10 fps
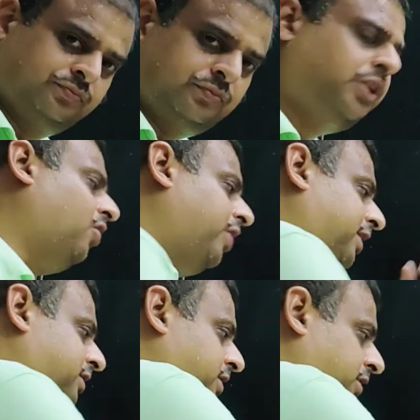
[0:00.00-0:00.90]
Now let
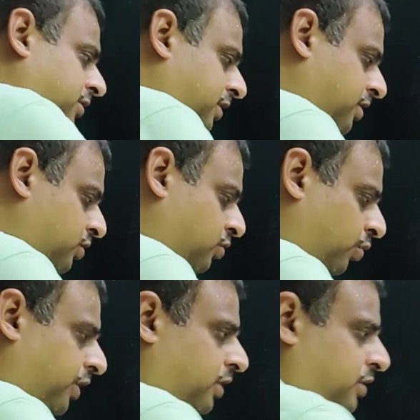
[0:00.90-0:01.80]
us say this is
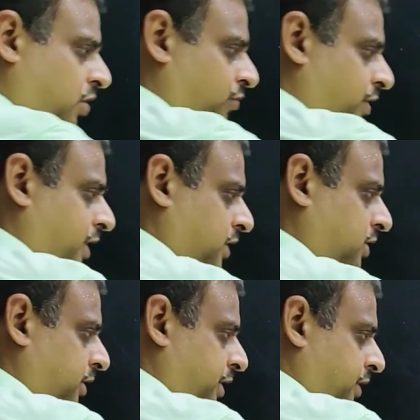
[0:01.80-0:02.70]
going in downward
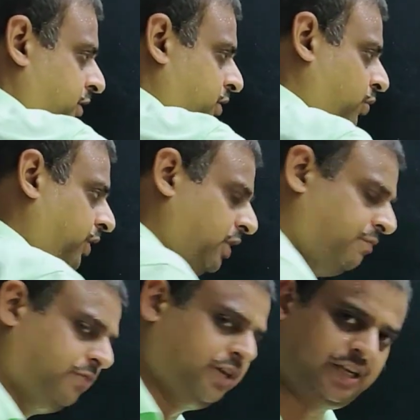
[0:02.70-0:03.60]
direction, this is going in
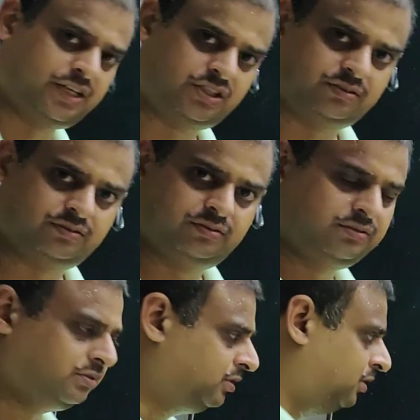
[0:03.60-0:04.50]
upward direction.
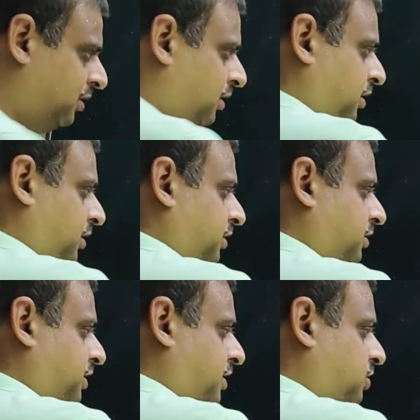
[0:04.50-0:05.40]

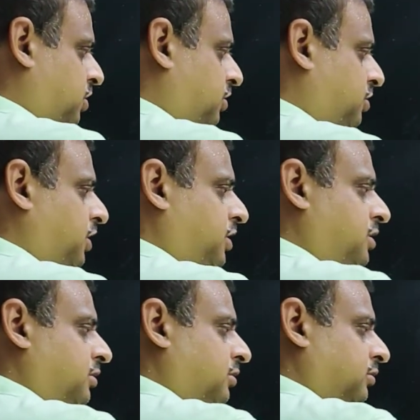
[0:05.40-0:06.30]
Tension T,
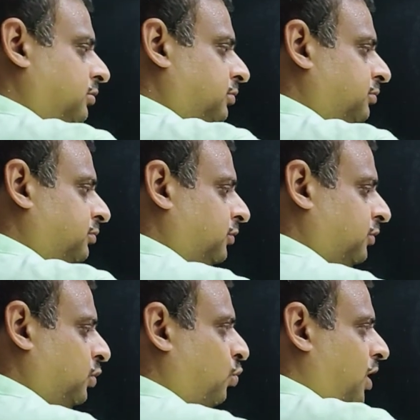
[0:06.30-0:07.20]

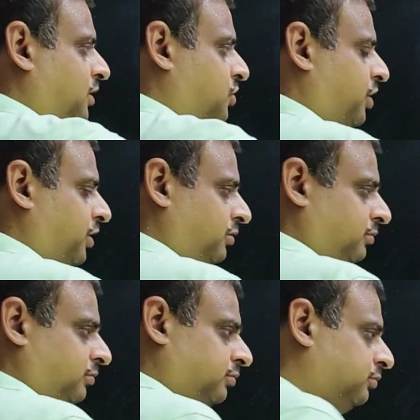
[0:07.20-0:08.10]
one string,
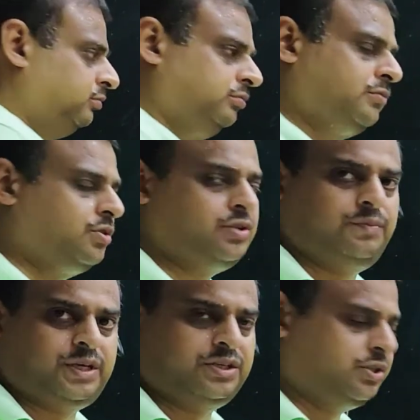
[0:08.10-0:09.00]
same
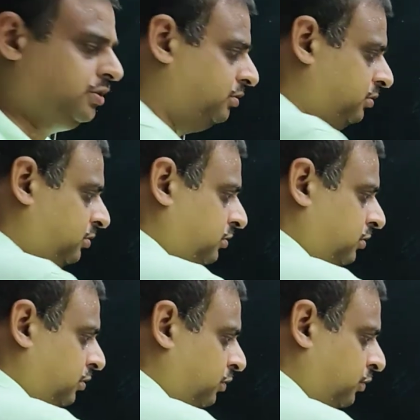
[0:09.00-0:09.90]
tension.
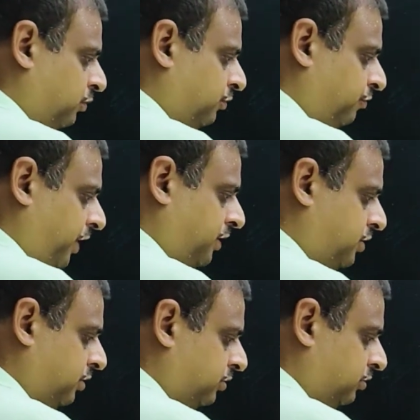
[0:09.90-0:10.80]
Weight
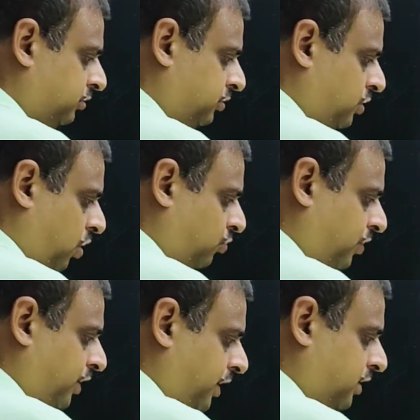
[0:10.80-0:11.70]
downward
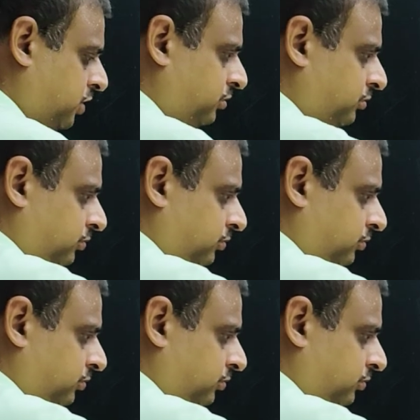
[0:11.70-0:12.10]
direction.